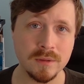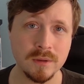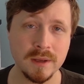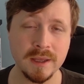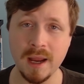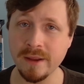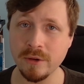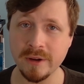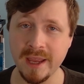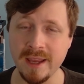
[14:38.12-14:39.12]
In
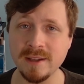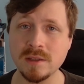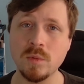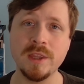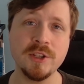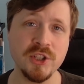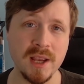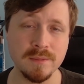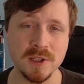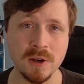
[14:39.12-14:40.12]
either case, when the
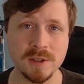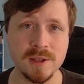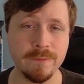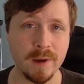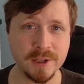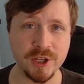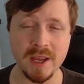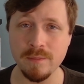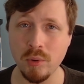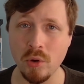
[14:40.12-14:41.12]
GM starts to fudge
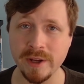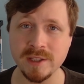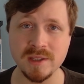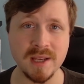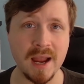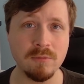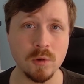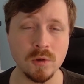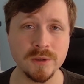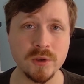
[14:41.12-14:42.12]
hit points, die
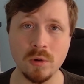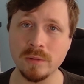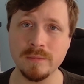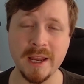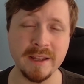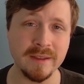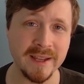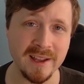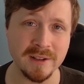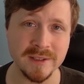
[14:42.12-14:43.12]
rolls, or anything
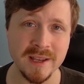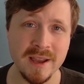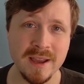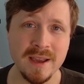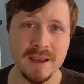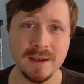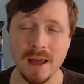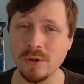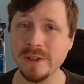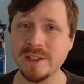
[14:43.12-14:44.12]
else,
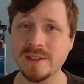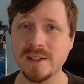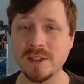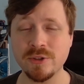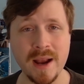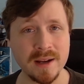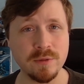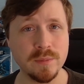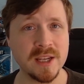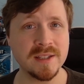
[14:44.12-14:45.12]
not only does it detract
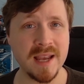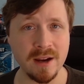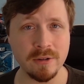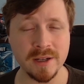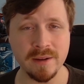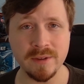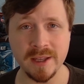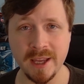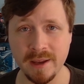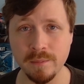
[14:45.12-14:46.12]
from the integrity of the
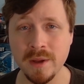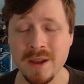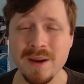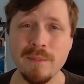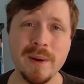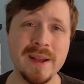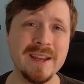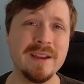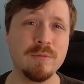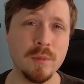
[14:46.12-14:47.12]
game, but
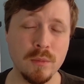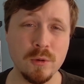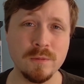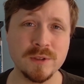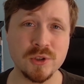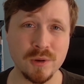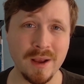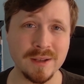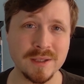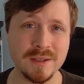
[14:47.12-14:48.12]
it removes
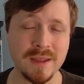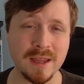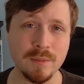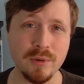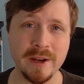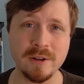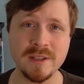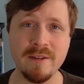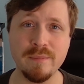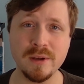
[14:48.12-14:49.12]
trust that the players
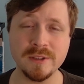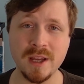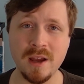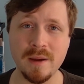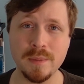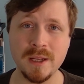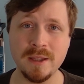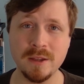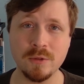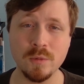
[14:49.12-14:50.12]
have built up
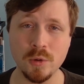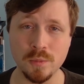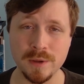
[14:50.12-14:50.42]
in the group.